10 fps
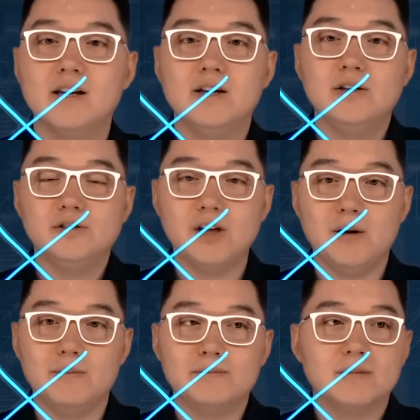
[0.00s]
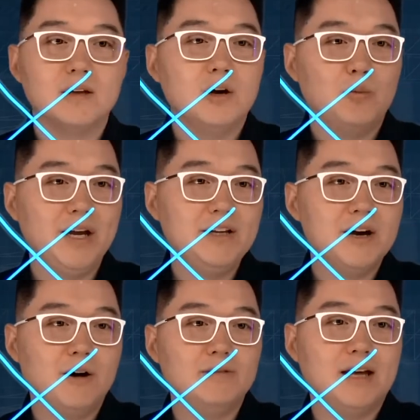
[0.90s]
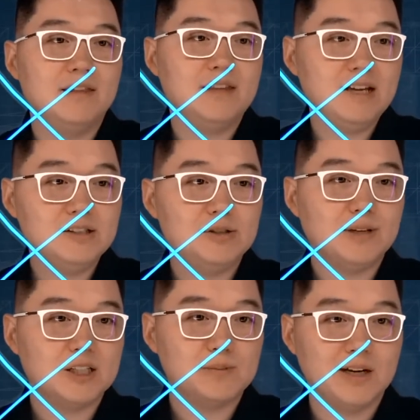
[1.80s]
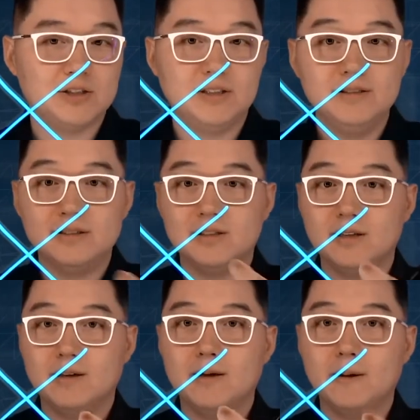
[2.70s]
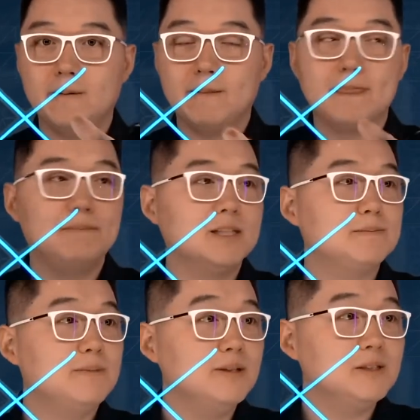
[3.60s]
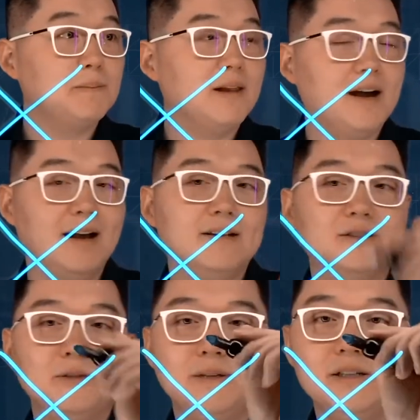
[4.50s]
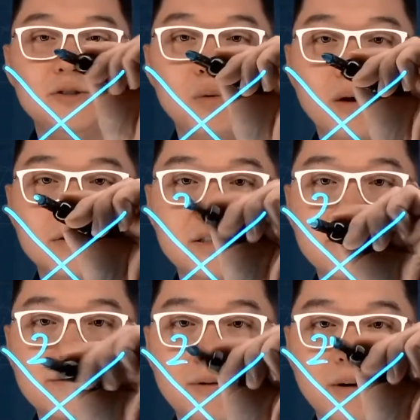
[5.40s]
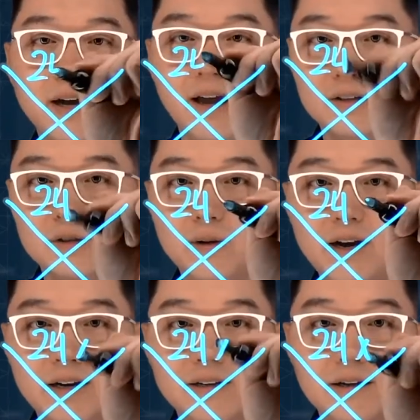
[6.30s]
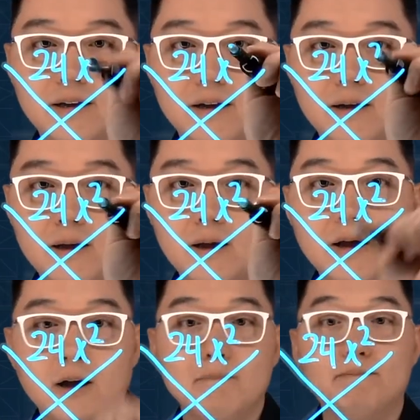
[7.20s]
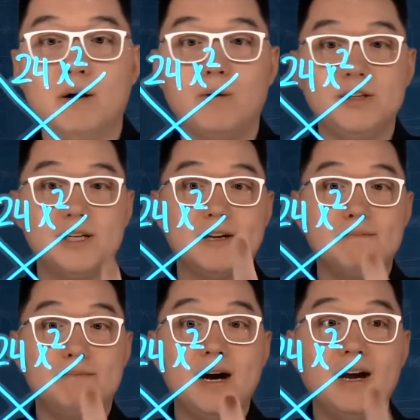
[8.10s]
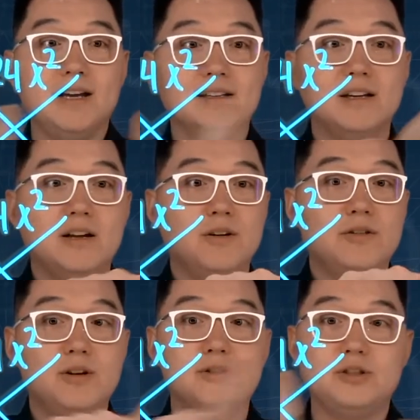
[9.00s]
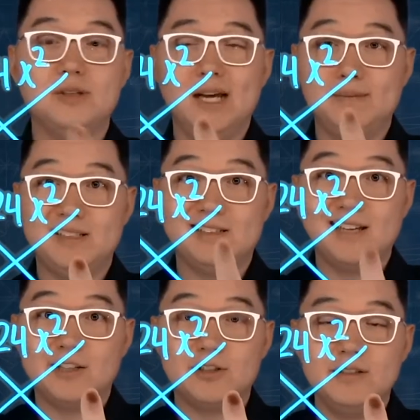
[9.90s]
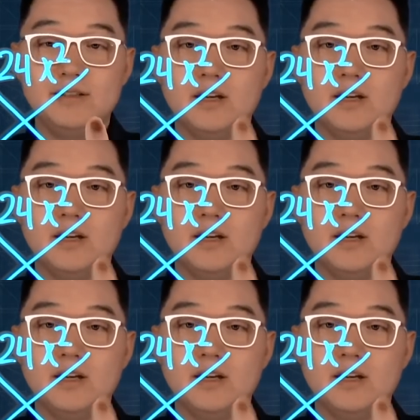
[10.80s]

So we know that these two expressions must multiply to be 24x squared. But when you combine those two empty sections,